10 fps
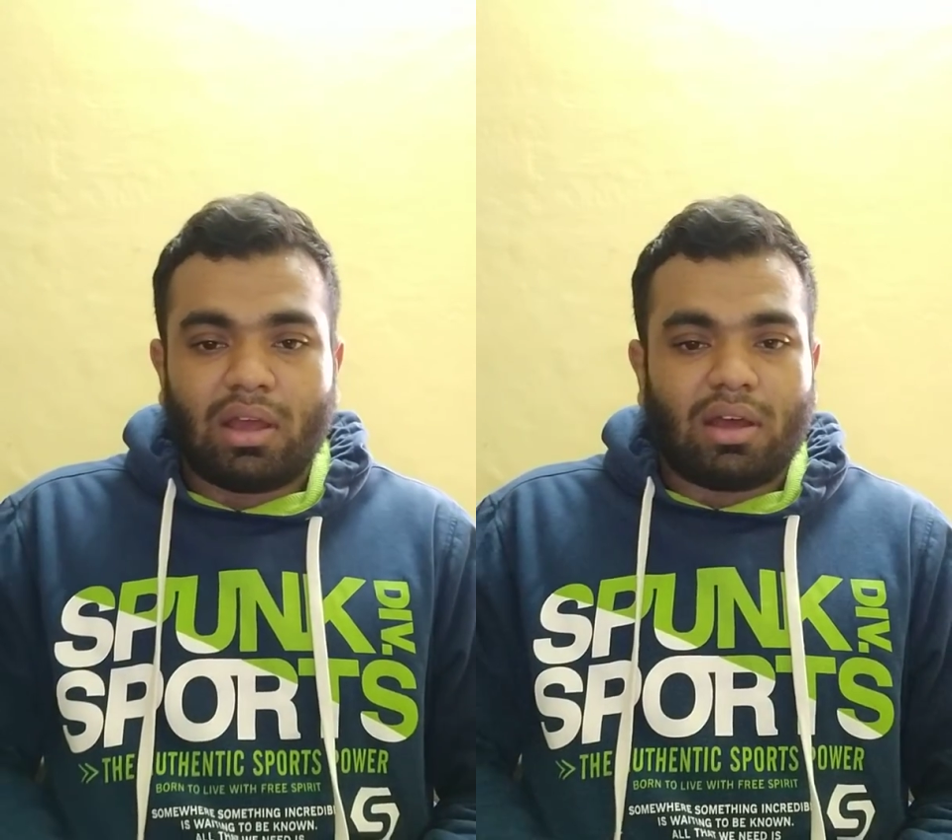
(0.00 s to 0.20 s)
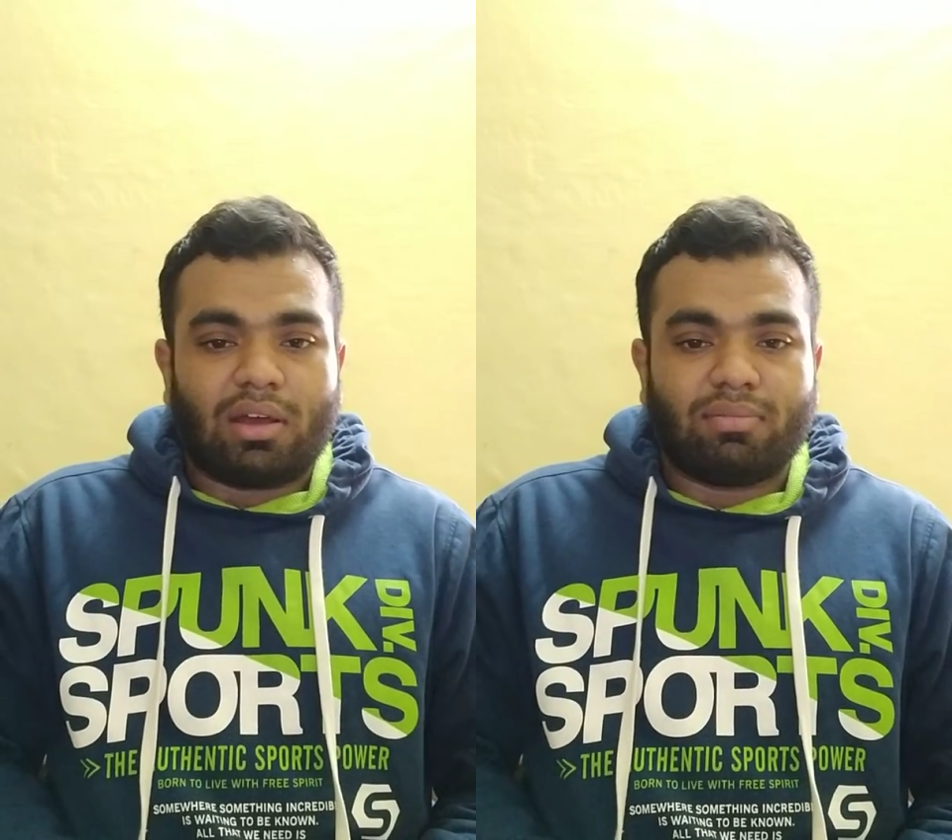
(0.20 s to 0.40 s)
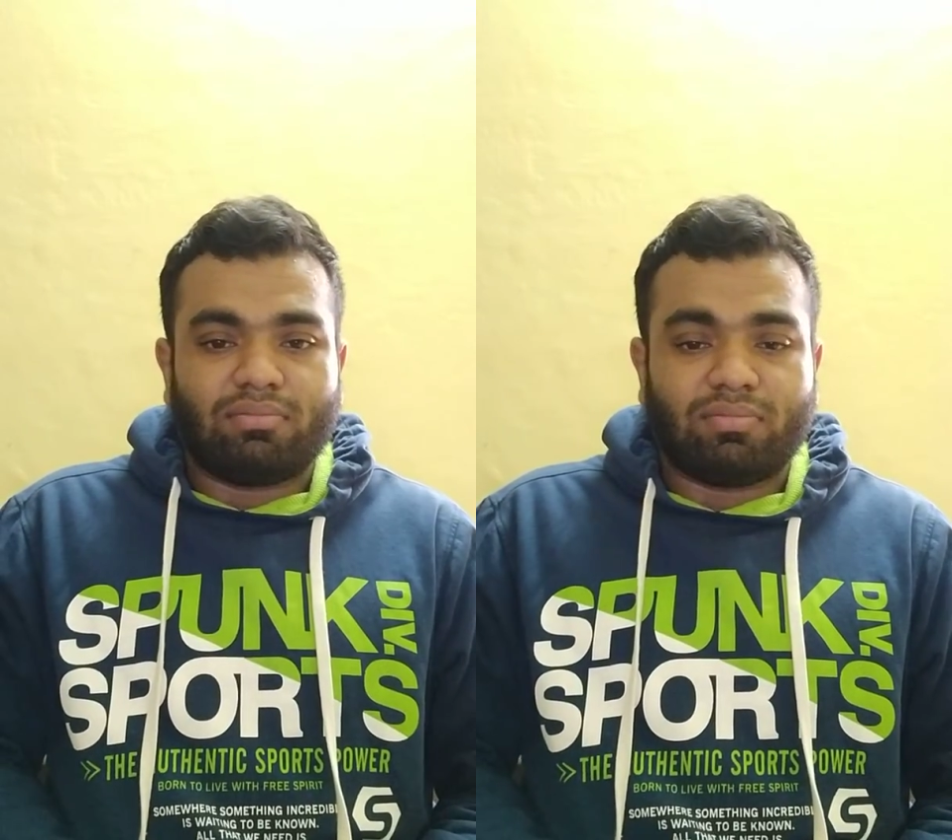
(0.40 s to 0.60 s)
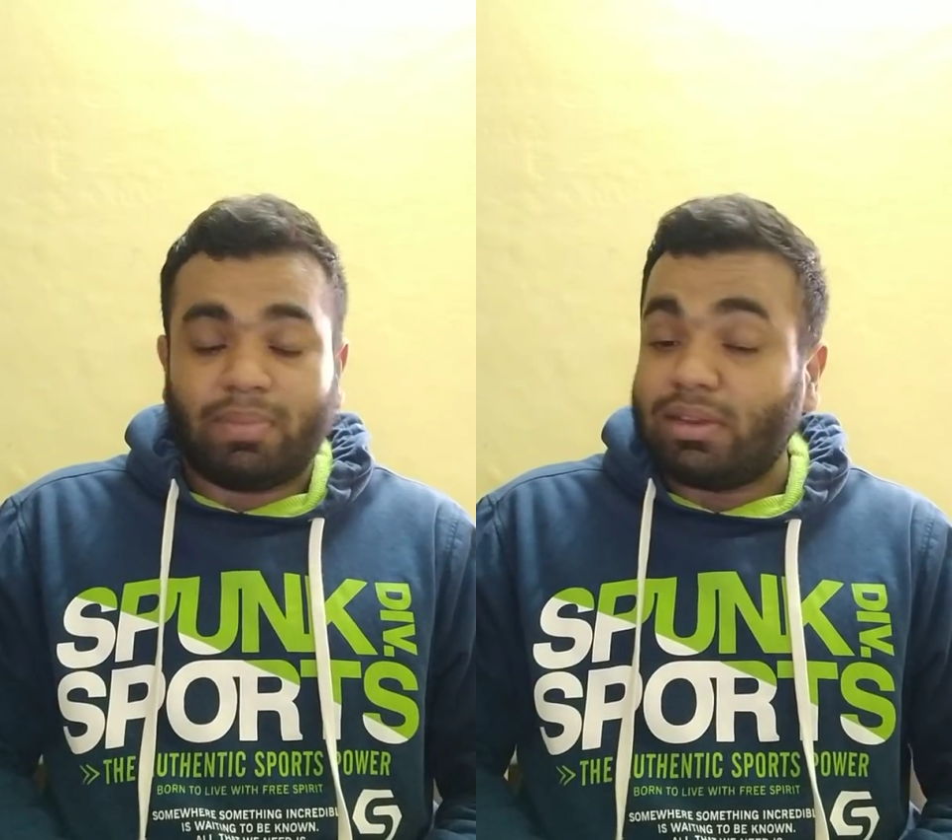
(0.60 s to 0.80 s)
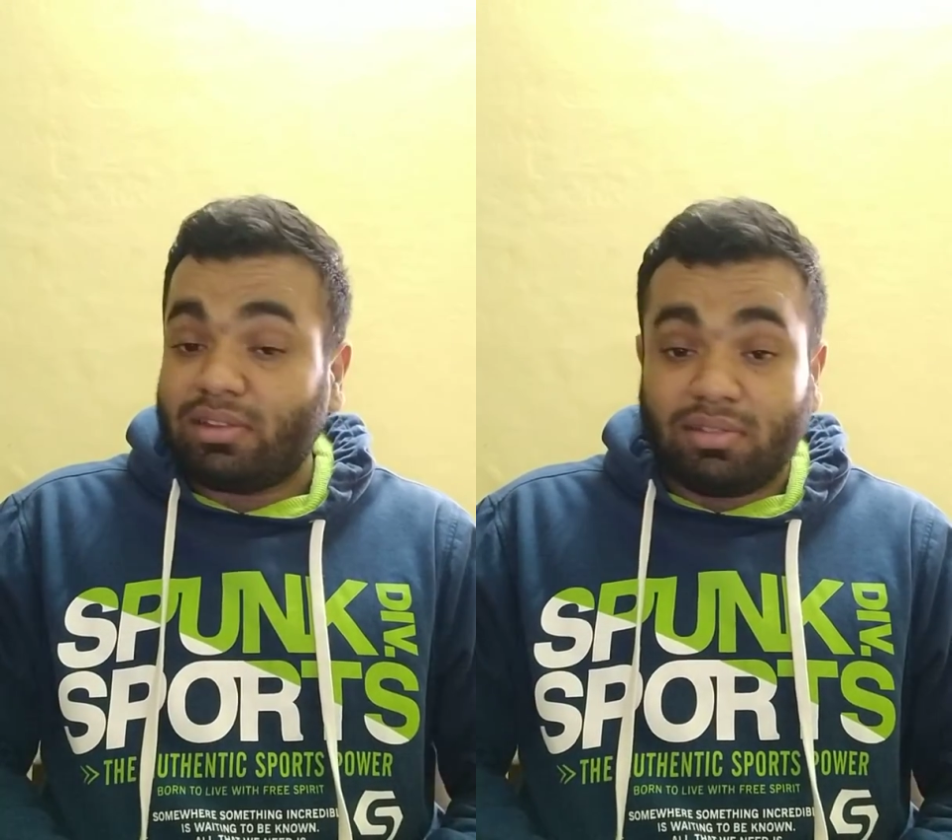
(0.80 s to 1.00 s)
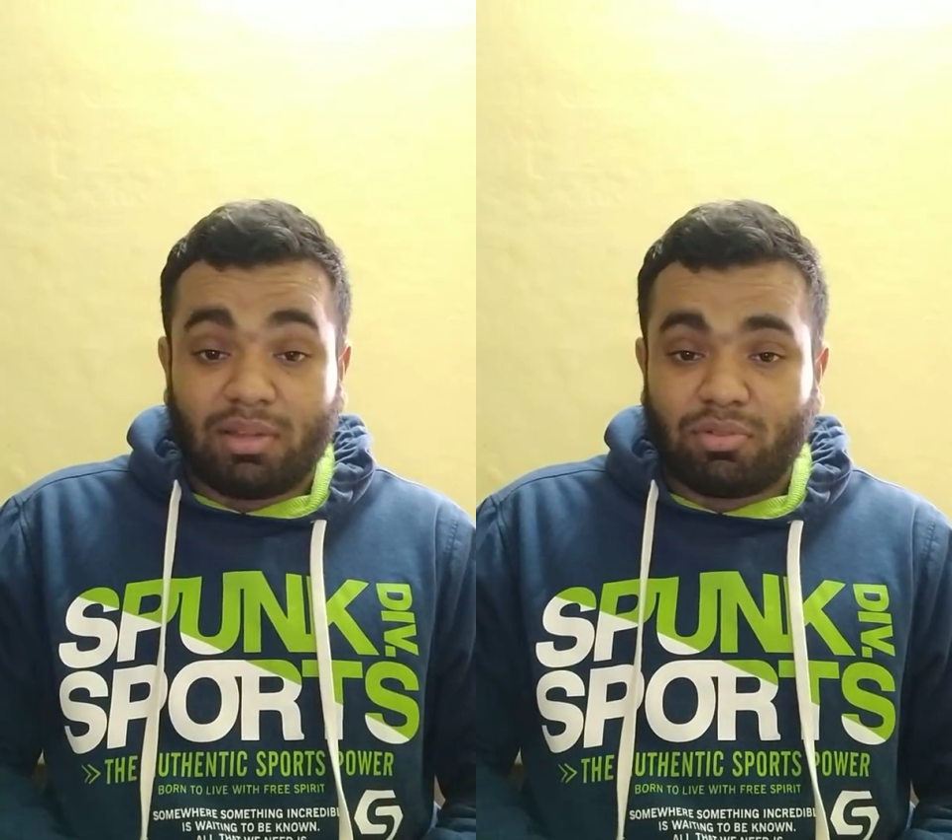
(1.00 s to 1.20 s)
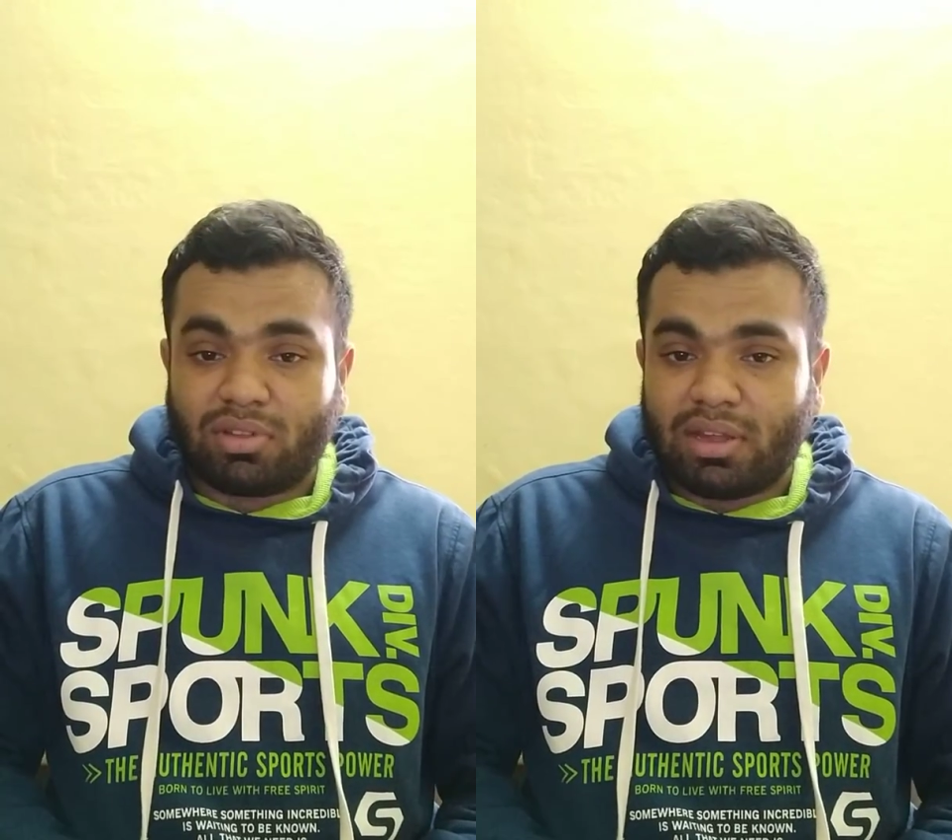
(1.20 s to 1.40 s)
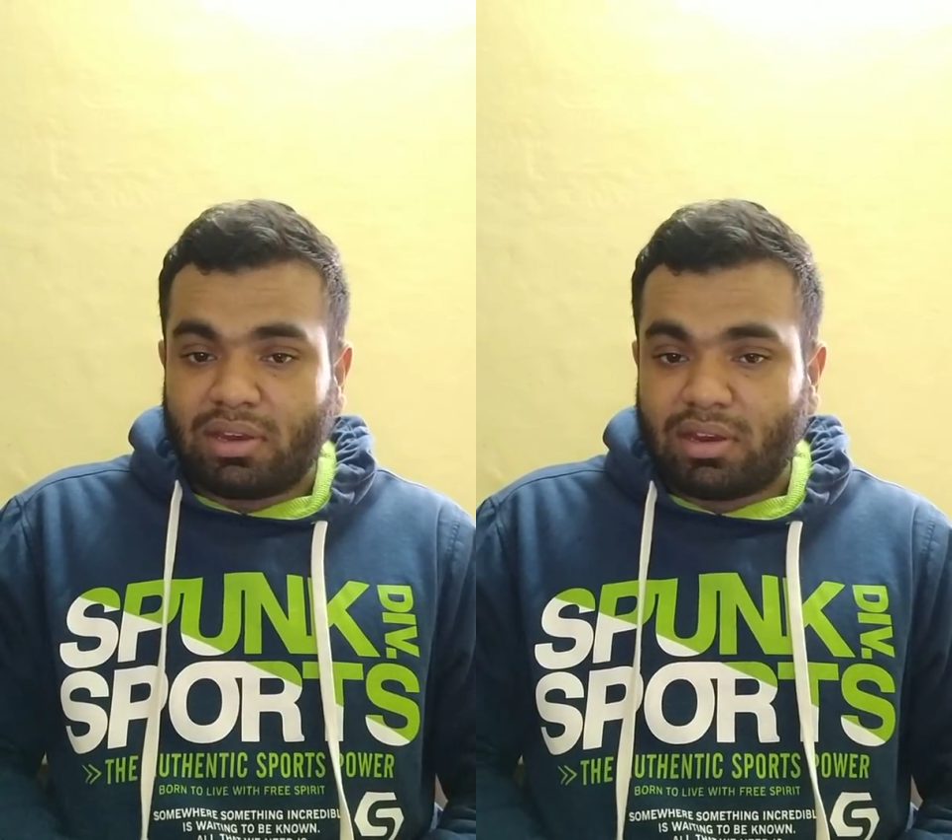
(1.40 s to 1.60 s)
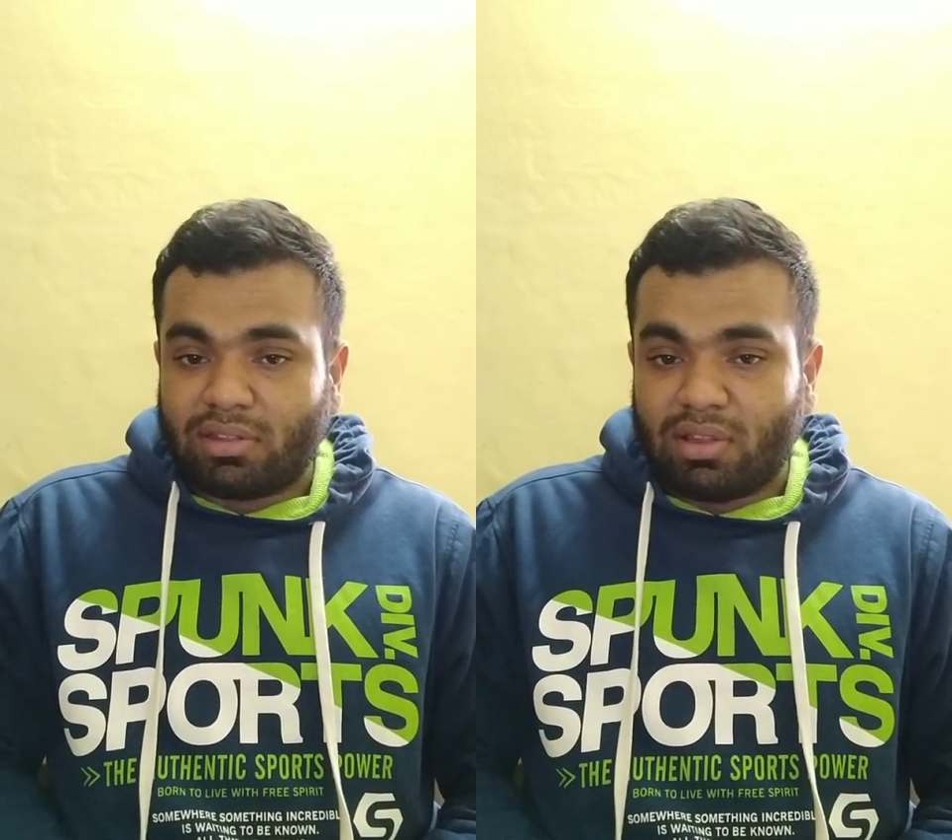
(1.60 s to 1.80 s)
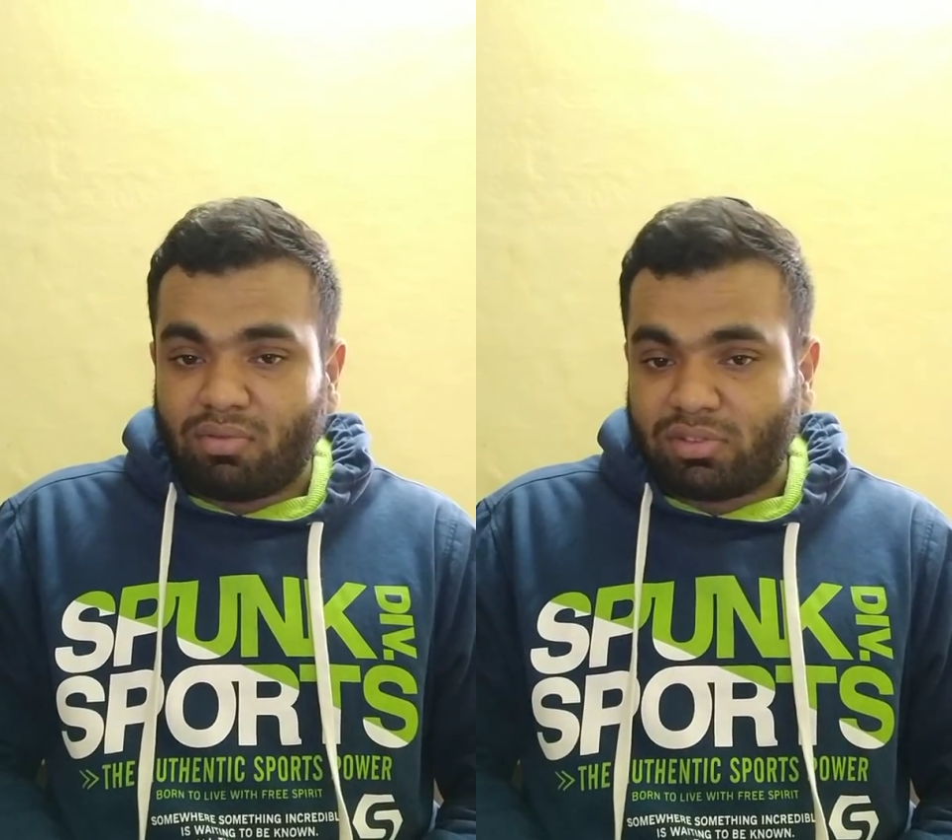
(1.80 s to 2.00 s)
Dimuth Karnaratne